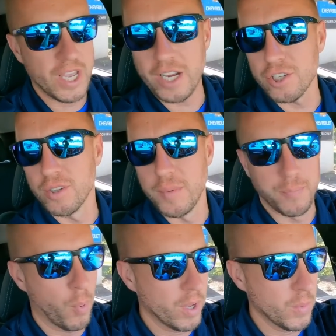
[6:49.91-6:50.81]
is actually
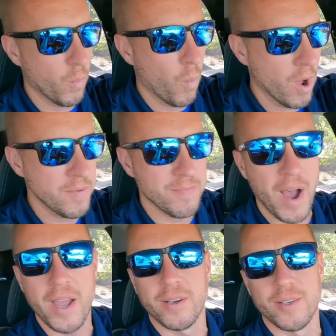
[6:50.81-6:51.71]
0.1
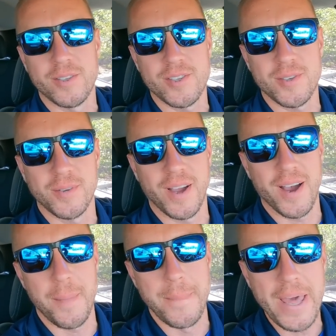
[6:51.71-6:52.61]
miles
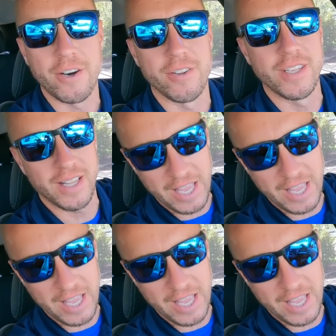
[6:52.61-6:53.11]
better than the